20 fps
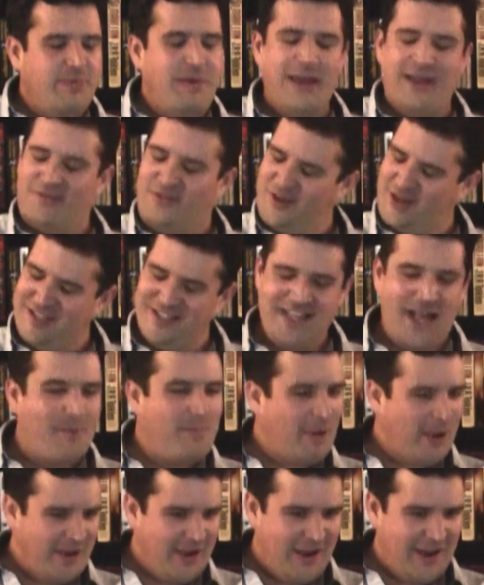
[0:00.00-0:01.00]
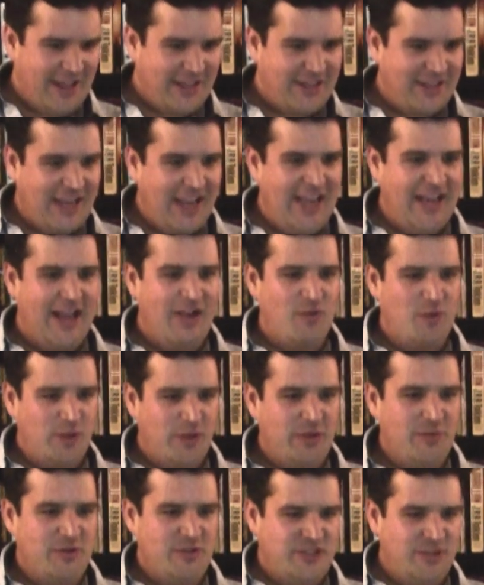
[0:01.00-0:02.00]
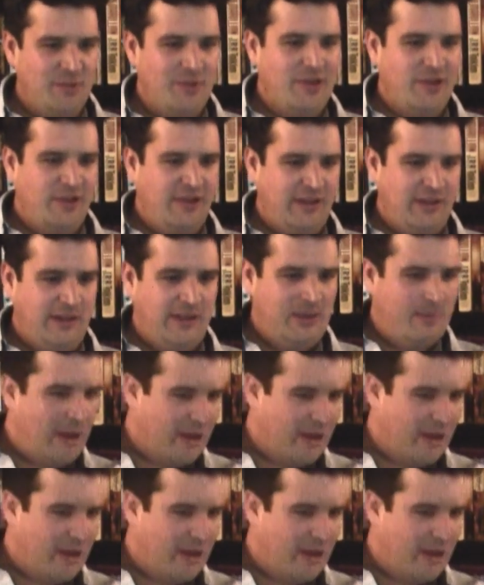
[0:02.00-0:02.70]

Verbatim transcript: Bigfoot is not bionic, and I really wish that we could get Lee